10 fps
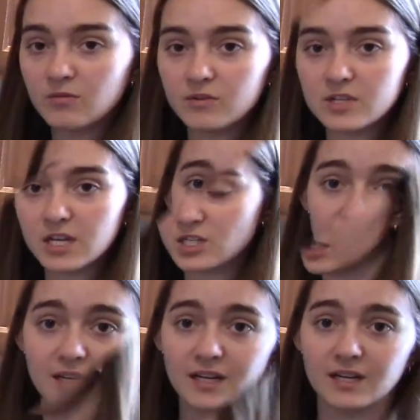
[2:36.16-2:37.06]
rotation.
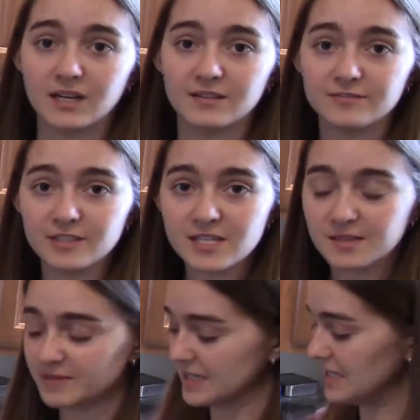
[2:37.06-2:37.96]
So
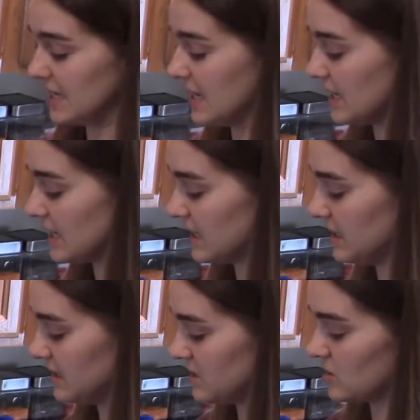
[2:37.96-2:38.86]
first I'm going to take
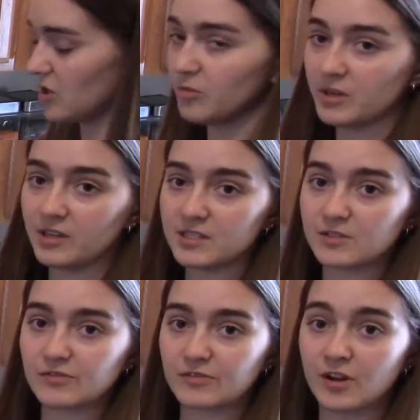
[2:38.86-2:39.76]
the
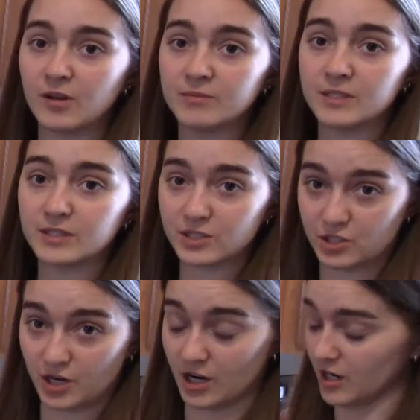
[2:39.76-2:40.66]
SCOBYs from the
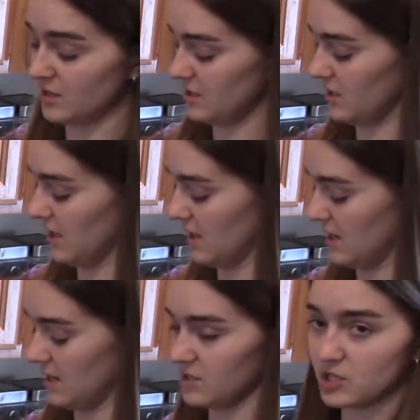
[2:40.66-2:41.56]
jar.
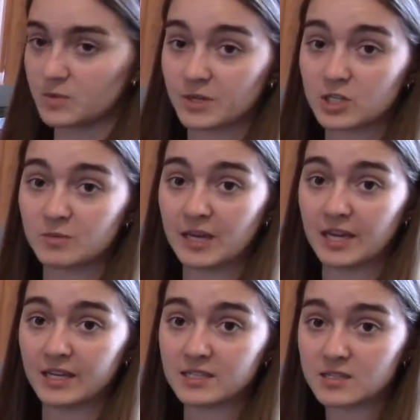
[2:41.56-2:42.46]
I just washed my
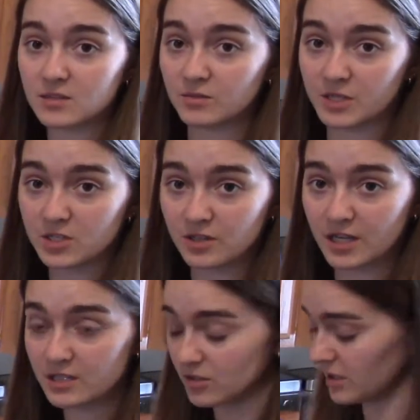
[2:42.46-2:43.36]
hands, so make sure your
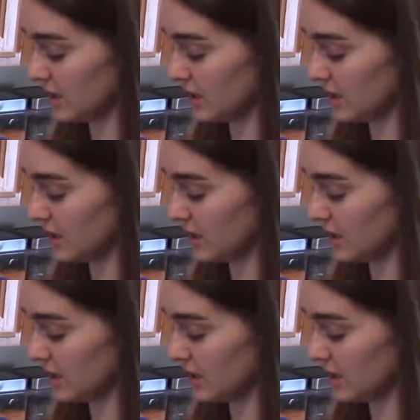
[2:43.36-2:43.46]
hands are